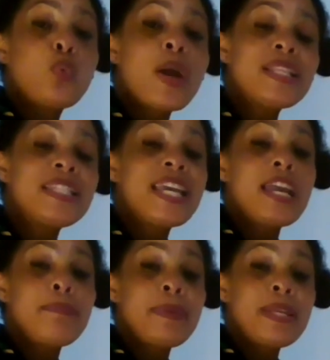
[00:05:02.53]

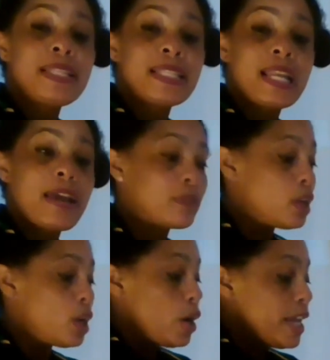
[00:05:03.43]
28 pieces left.
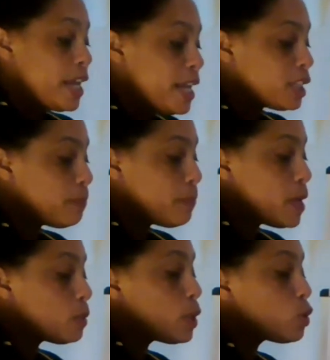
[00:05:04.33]
Each
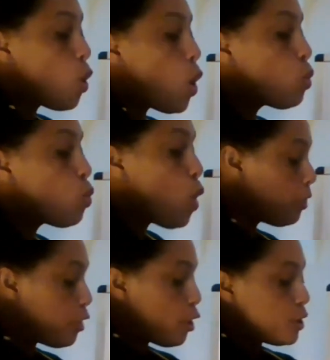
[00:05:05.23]
piece was called
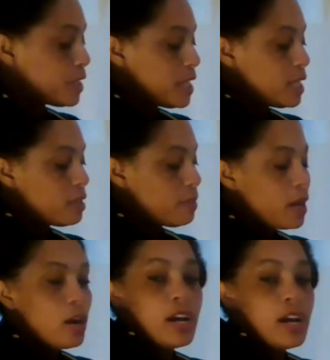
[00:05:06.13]
1/13
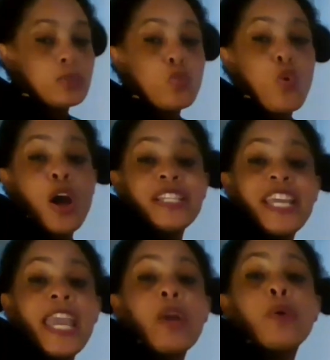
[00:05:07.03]
because one
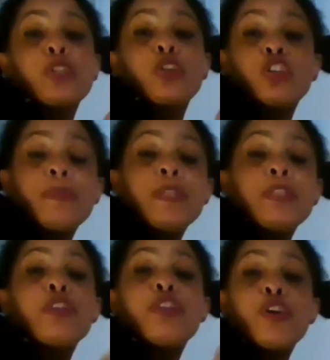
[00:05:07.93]
cake was cut up
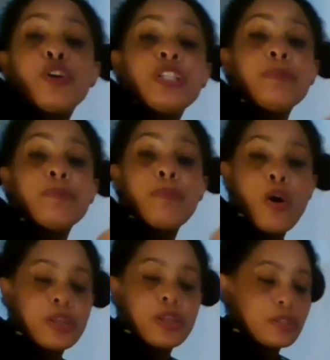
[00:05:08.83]
into 13
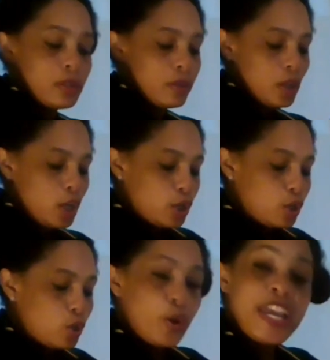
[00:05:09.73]
parts.
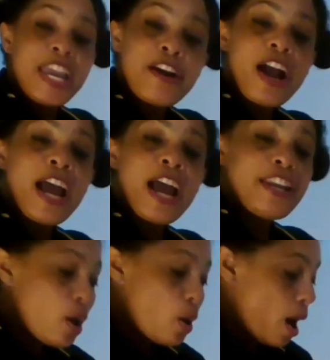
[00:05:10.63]
So here I
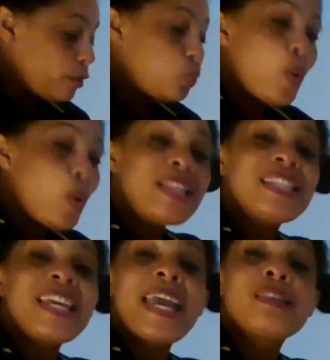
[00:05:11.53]
now have
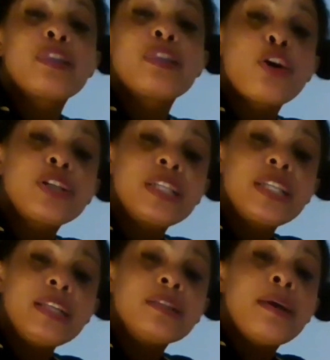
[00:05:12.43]
28/13,